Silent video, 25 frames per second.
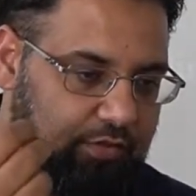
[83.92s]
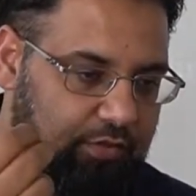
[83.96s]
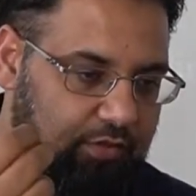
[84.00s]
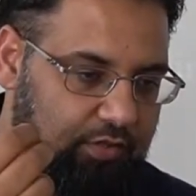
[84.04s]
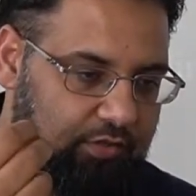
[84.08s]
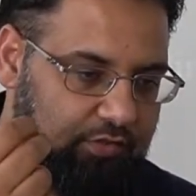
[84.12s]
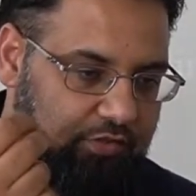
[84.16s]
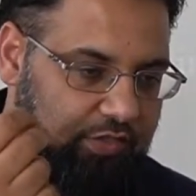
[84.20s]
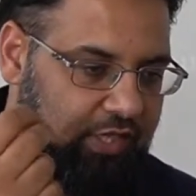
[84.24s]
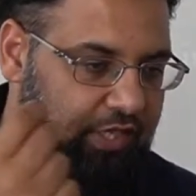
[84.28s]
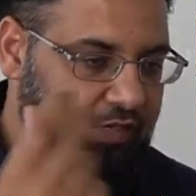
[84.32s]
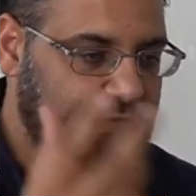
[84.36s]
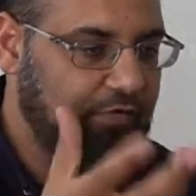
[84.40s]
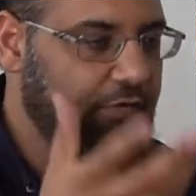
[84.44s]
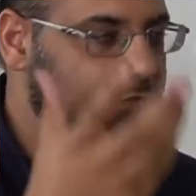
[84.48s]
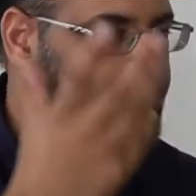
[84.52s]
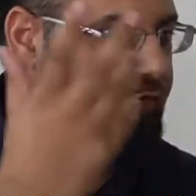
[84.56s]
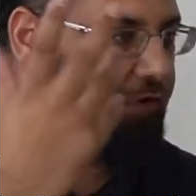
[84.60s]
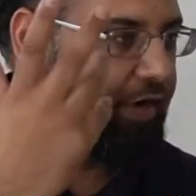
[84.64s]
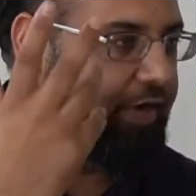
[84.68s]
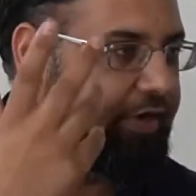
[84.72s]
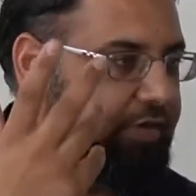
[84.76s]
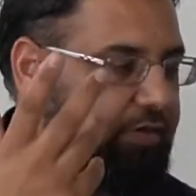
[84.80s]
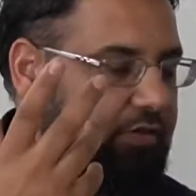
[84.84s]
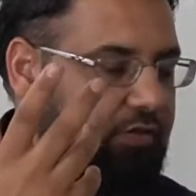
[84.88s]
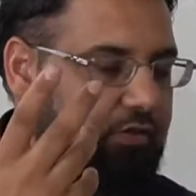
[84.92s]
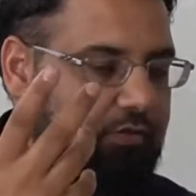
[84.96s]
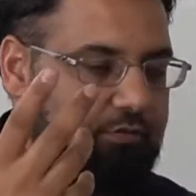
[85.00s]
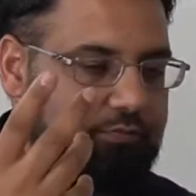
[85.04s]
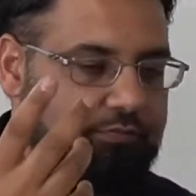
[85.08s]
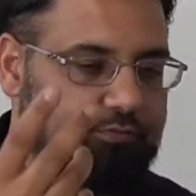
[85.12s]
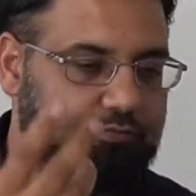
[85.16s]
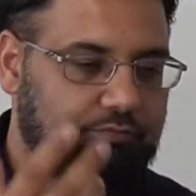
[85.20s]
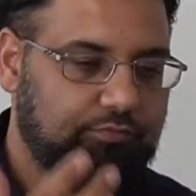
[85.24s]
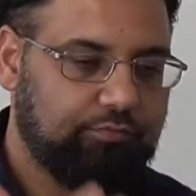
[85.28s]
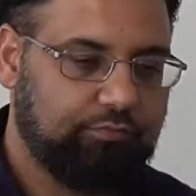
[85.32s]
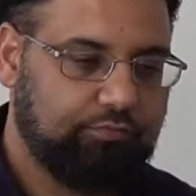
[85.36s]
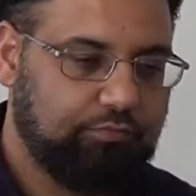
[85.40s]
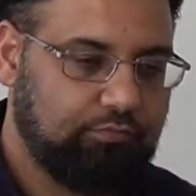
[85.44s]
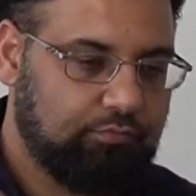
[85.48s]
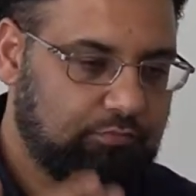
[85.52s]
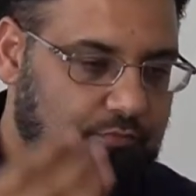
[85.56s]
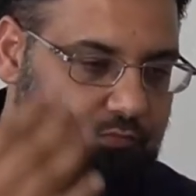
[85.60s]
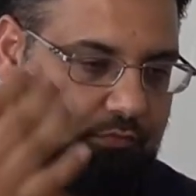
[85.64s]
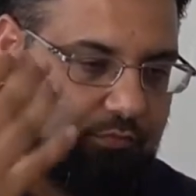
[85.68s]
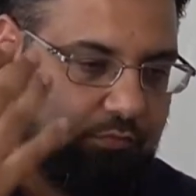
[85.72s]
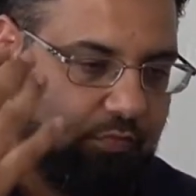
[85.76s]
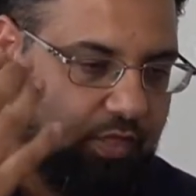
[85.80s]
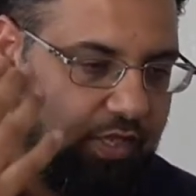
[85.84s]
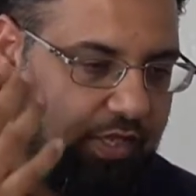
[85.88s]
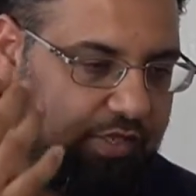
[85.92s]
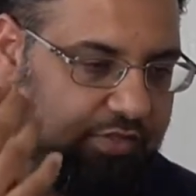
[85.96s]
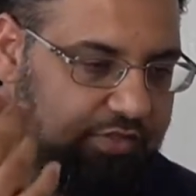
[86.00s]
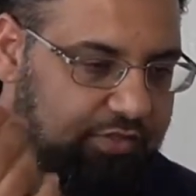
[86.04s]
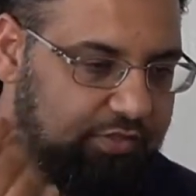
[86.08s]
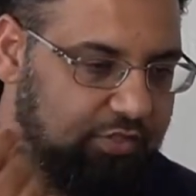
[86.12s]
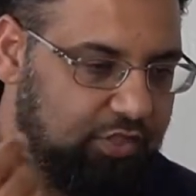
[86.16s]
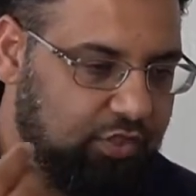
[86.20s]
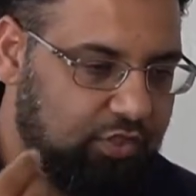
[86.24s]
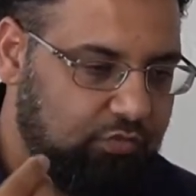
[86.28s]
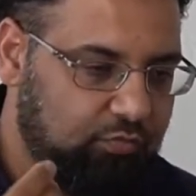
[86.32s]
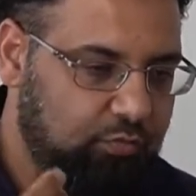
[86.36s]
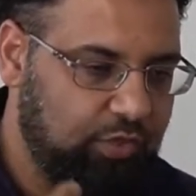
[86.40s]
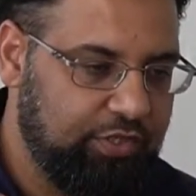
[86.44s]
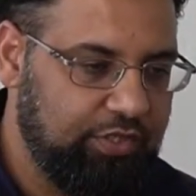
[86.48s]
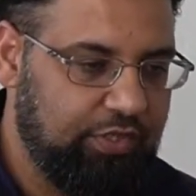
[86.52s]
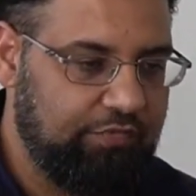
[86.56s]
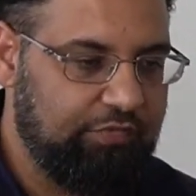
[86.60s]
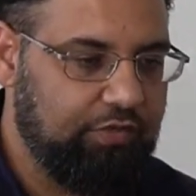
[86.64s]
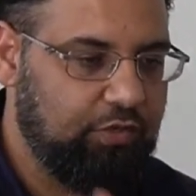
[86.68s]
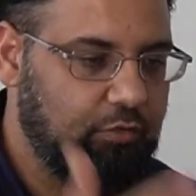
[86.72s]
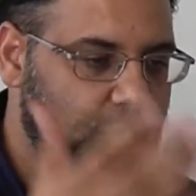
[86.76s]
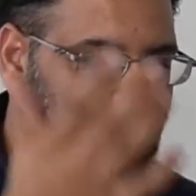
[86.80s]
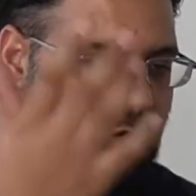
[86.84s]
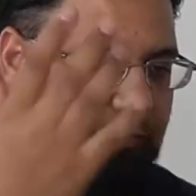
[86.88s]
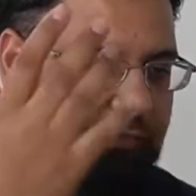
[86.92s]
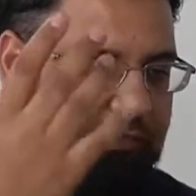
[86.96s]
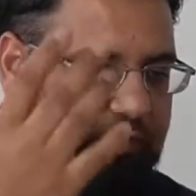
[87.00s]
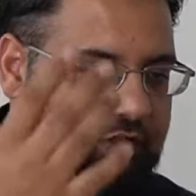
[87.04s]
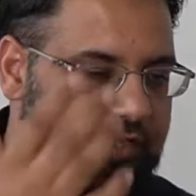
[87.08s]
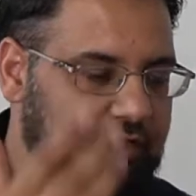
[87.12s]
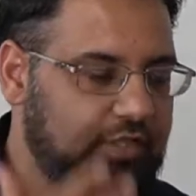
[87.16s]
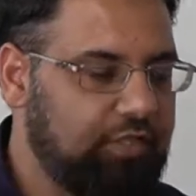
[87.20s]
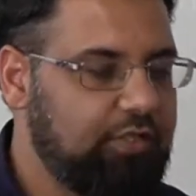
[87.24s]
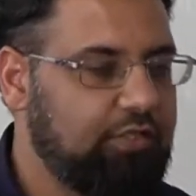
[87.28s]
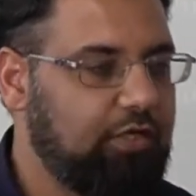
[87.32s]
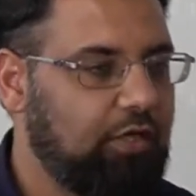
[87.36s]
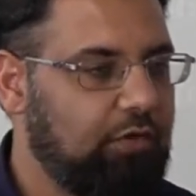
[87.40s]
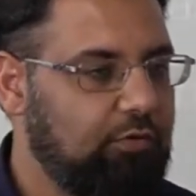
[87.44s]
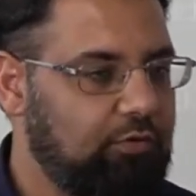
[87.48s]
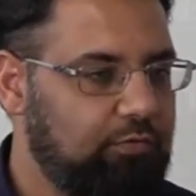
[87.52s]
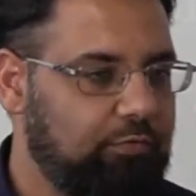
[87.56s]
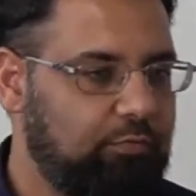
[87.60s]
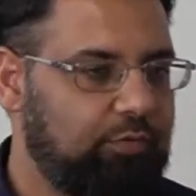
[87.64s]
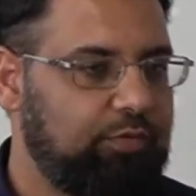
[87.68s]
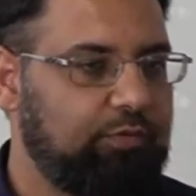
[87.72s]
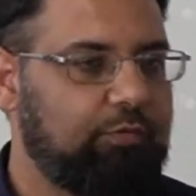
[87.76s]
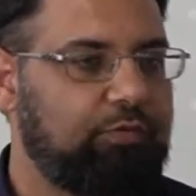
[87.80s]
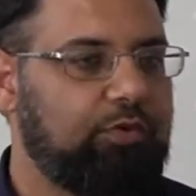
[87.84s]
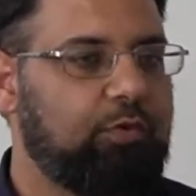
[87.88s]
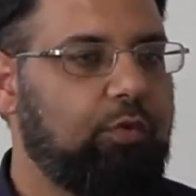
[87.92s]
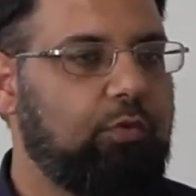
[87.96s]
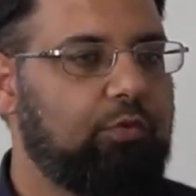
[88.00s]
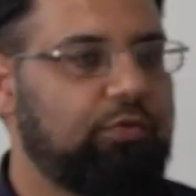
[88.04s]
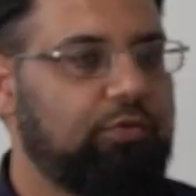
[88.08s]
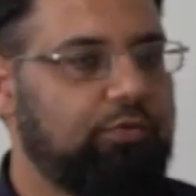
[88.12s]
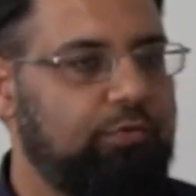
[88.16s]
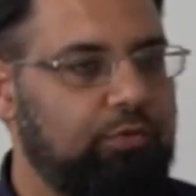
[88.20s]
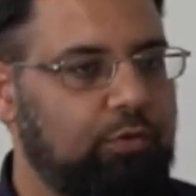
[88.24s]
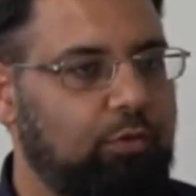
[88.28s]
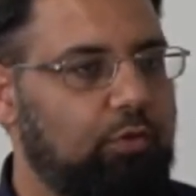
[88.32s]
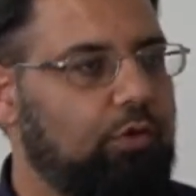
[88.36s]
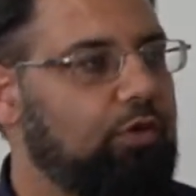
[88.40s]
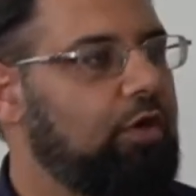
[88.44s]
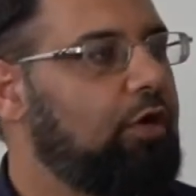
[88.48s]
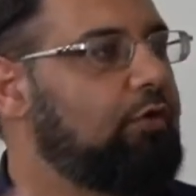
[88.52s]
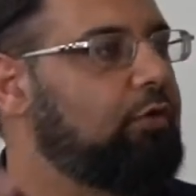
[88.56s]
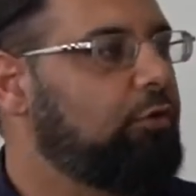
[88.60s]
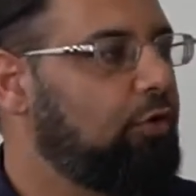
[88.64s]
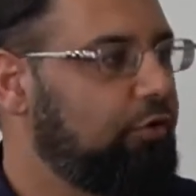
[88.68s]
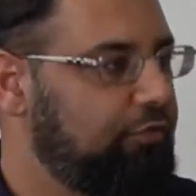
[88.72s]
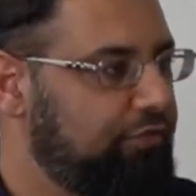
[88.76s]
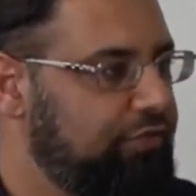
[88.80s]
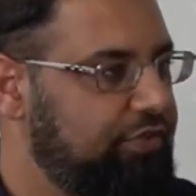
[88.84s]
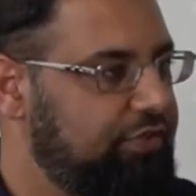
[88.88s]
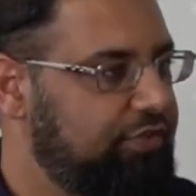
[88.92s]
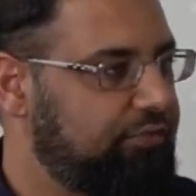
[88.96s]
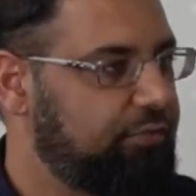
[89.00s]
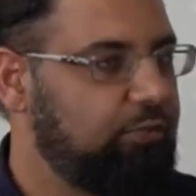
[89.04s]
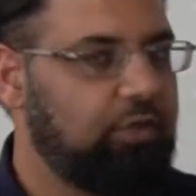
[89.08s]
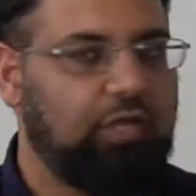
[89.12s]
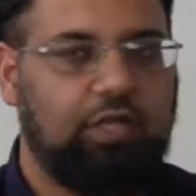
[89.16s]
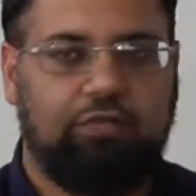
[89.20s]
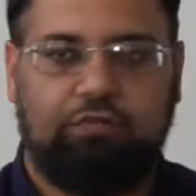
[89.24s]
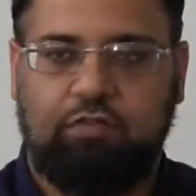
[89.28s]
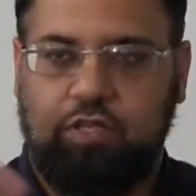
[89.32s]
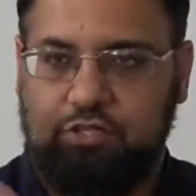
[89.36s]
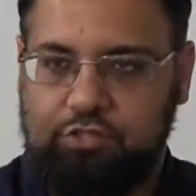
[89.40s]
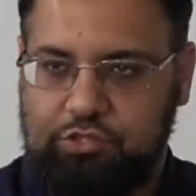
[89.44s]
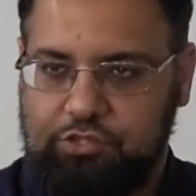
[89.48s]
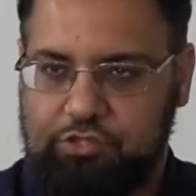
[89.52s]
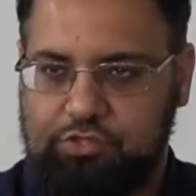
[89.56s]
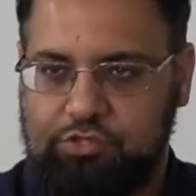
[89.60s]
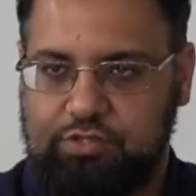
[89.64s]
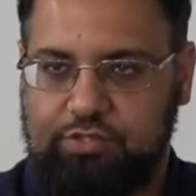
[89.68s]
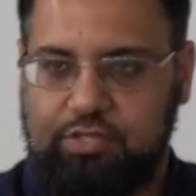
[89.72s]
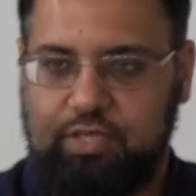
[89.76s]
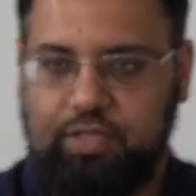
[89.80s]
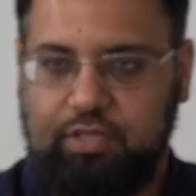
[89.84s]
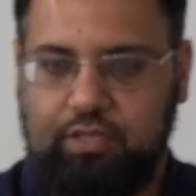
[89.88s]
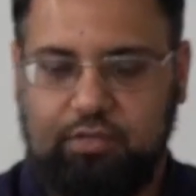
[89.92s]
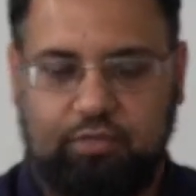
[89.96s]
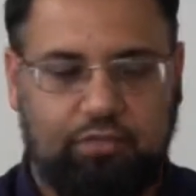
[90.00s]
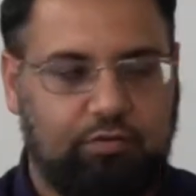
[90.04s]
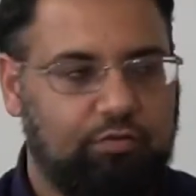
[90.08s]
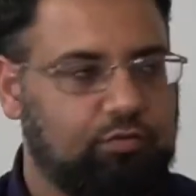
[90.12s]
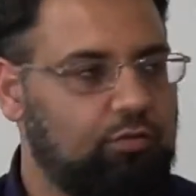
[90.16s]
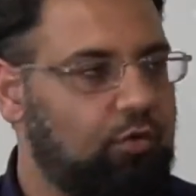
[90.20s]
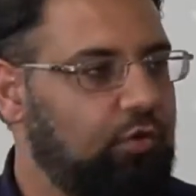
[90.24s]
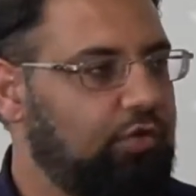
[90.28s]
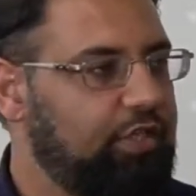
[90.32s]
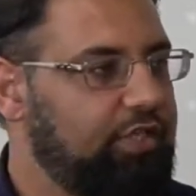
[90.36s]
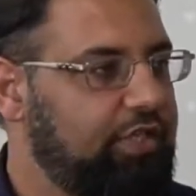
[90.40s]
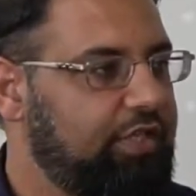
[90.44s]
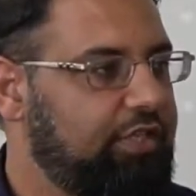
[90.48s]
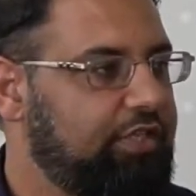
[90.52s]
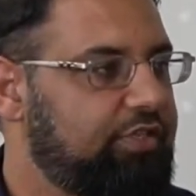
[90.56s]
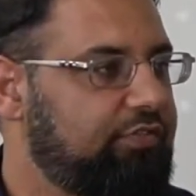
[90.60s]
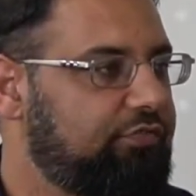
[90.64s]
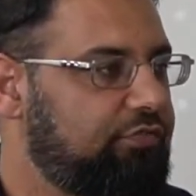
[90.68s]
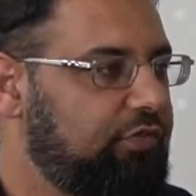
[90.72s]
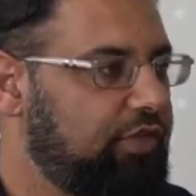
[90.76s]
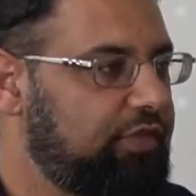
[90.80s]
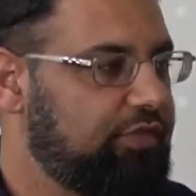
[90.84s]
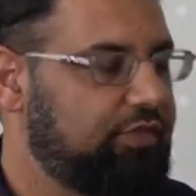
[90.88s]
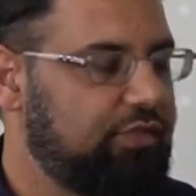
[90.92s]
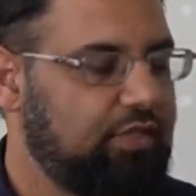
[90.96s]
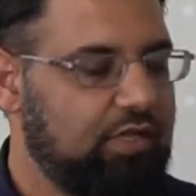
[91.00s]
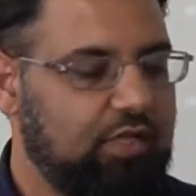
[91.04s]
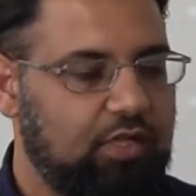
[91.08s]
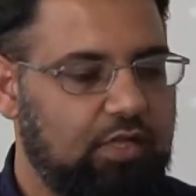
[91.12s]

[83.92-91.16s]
think of a friend, and just when you're having a coffee, because we all go on coffees, we all have lunches, yeah? Colleagues, friends.